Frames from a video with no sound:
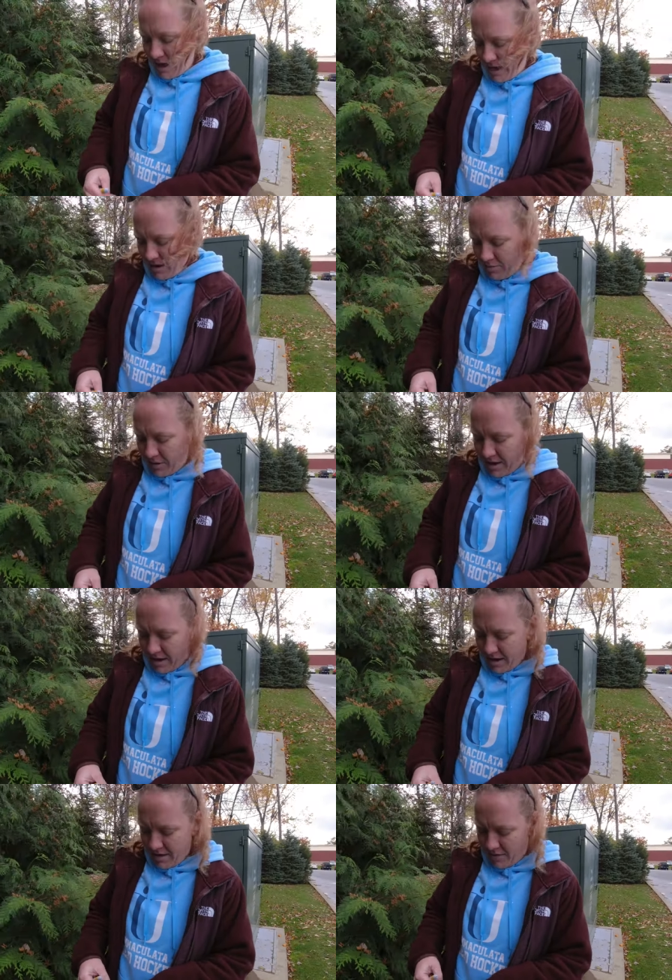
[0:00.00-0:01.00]
and we
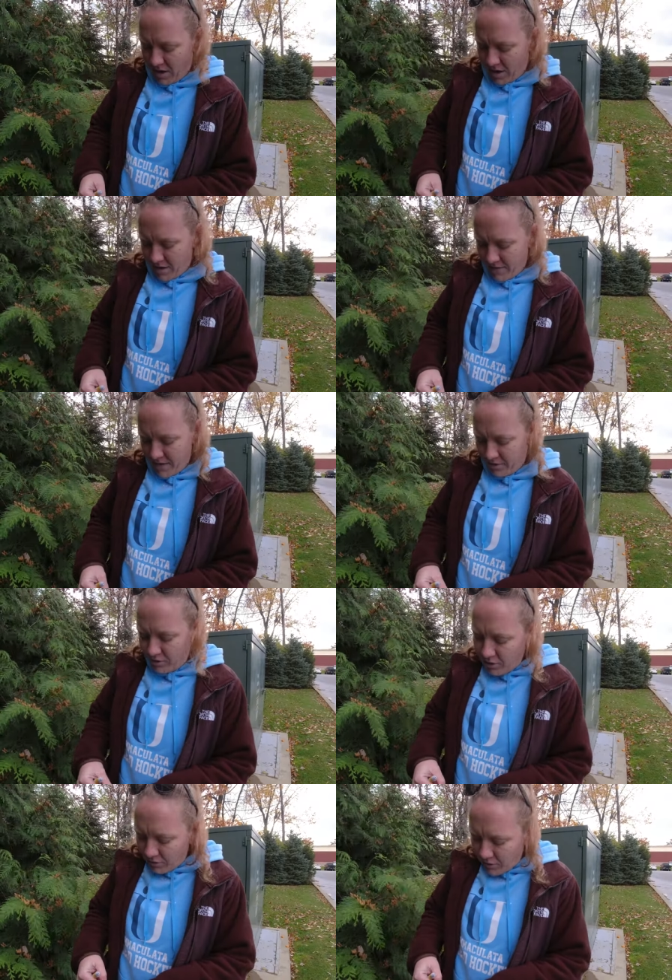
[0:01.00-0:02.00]
have
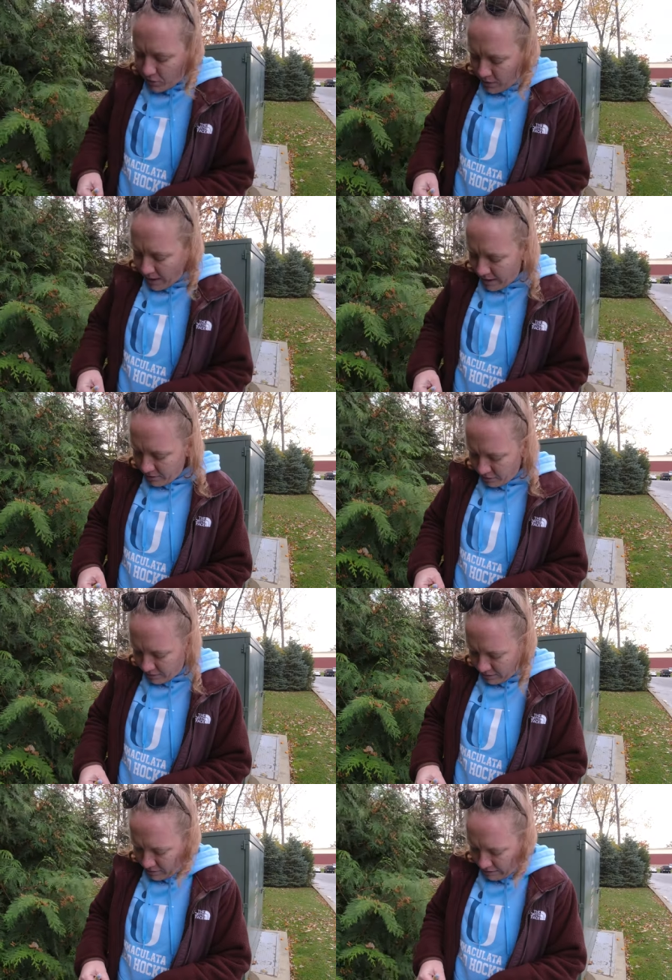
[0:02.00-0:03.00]
avenged a few
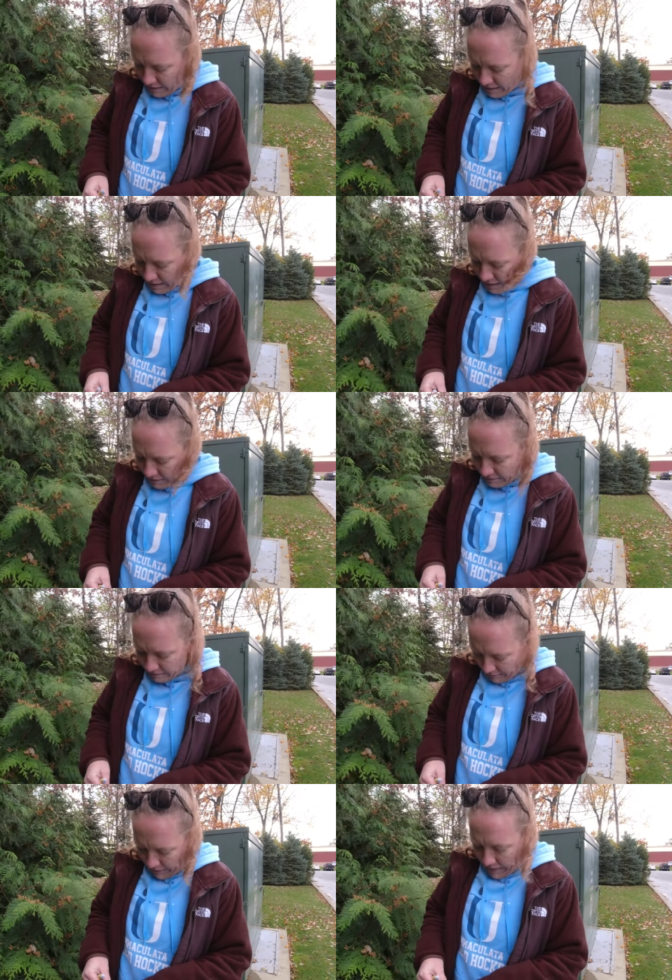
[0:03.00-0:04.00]
caches
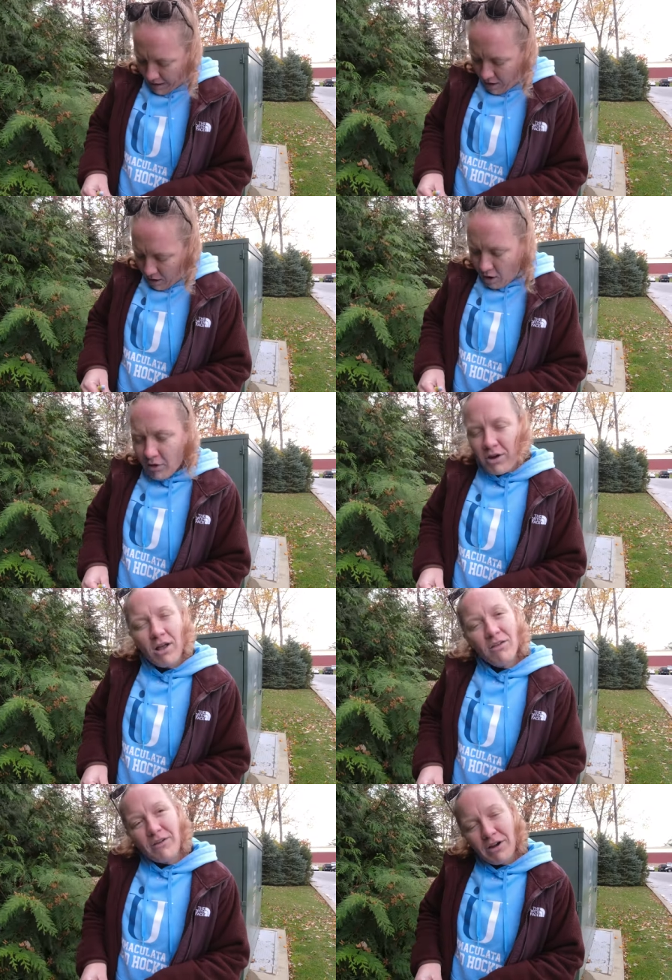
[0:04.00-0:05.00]
and all in
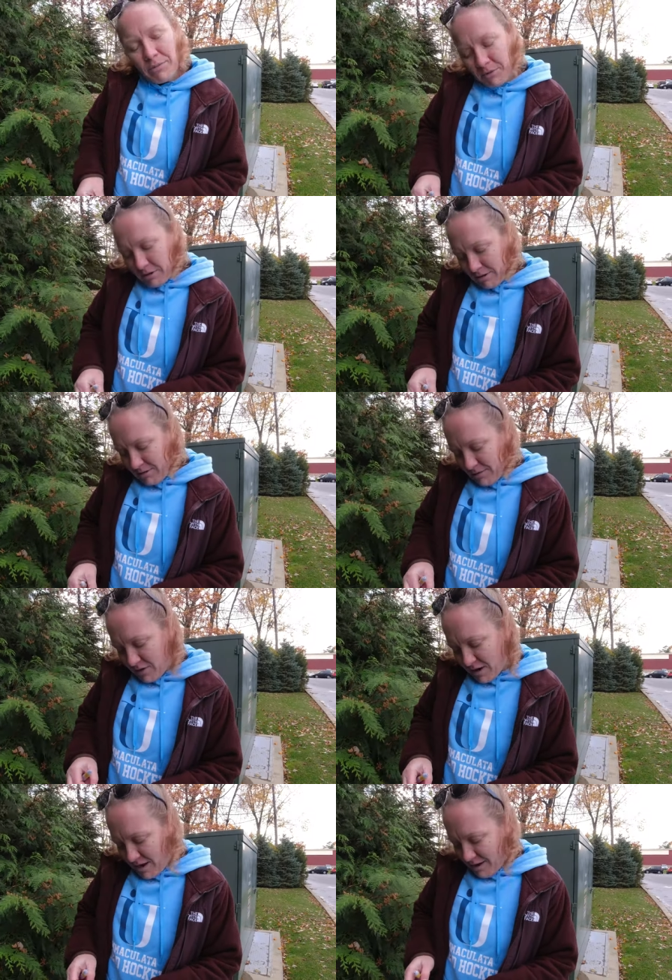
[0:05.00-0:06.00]
all, a very
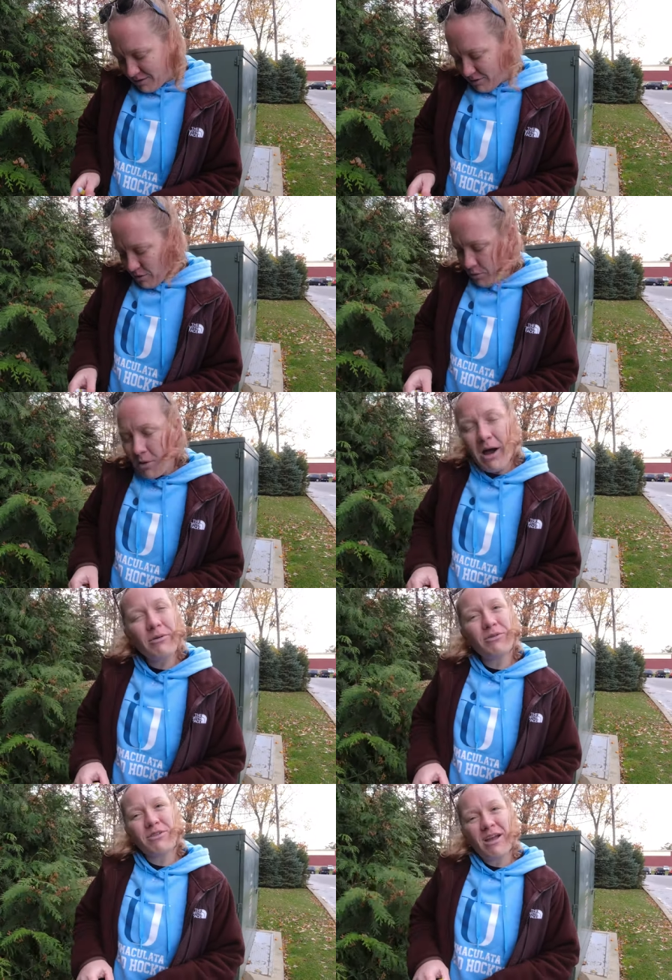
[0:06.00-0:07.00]
productive day. So
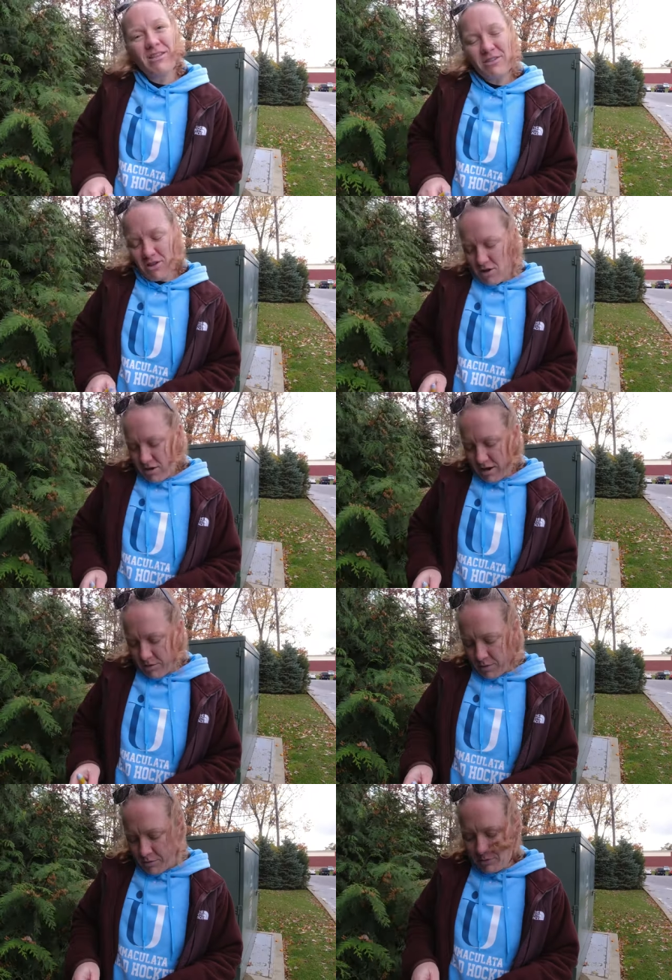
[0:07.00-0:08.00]
I will sign this log
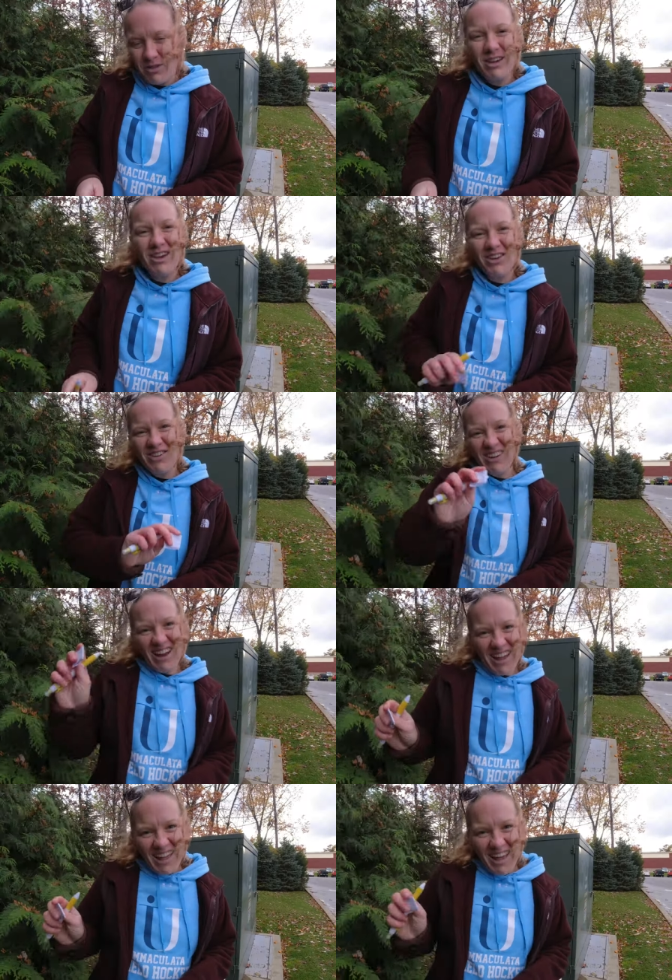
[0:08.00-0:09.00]
and we will see you
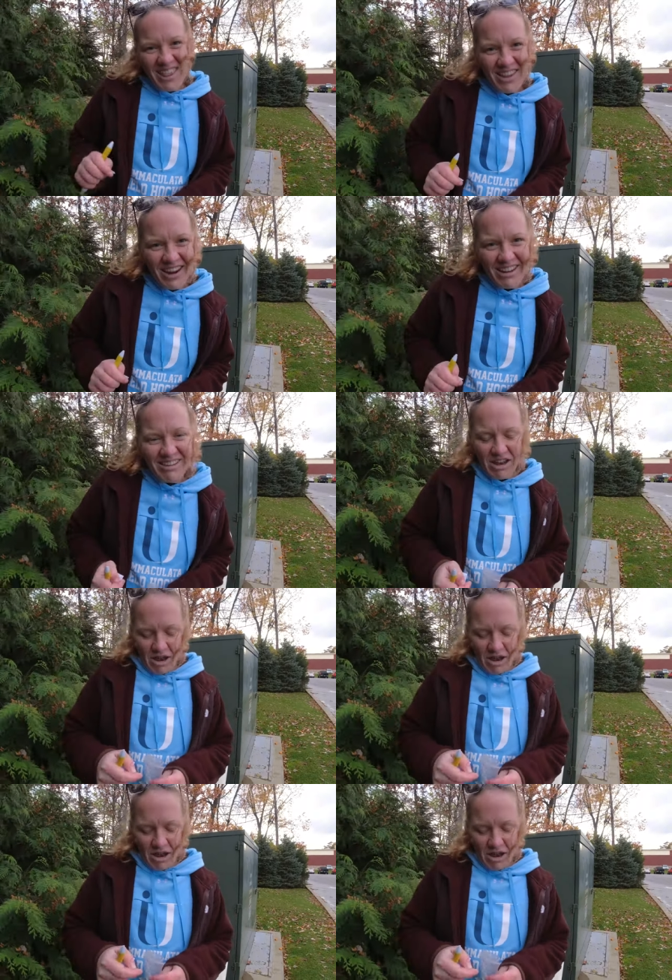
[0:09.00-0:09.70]
the next